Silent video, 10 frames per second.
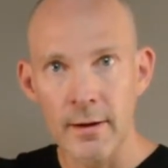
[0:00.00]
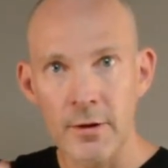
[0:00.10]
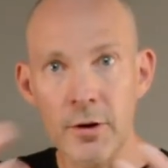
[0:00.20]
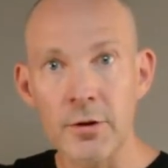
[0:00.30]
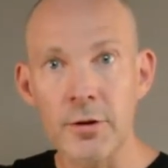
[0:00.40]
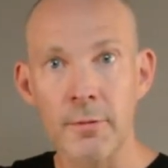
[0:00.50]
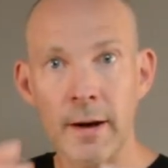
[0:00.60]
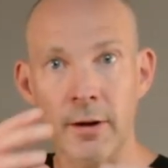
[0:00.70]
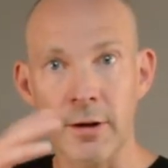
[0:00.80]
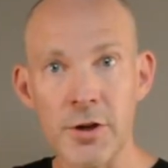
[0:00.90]
good
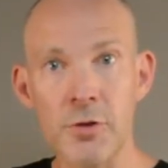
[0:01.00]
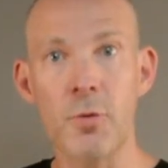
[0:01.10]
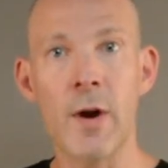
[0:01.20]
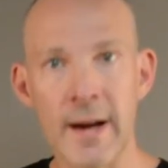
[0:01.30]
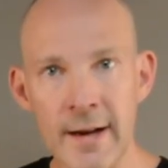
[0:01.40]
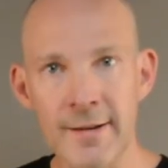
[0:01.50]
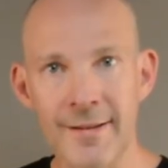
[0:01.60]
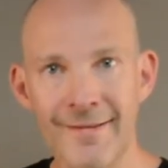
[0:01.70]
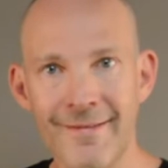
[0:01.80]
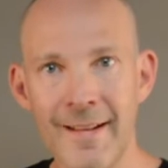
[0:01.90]
recognition rate,
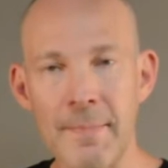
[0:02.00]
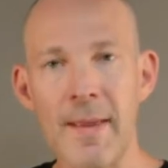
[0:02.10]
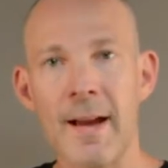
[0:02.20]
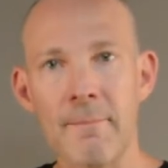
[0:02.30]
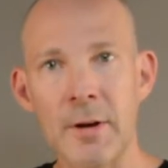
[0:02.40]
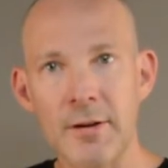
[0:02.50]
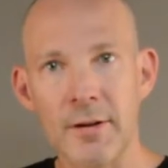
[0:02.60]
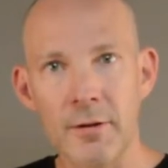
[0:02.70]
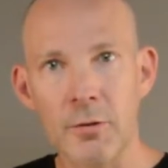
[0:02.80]
but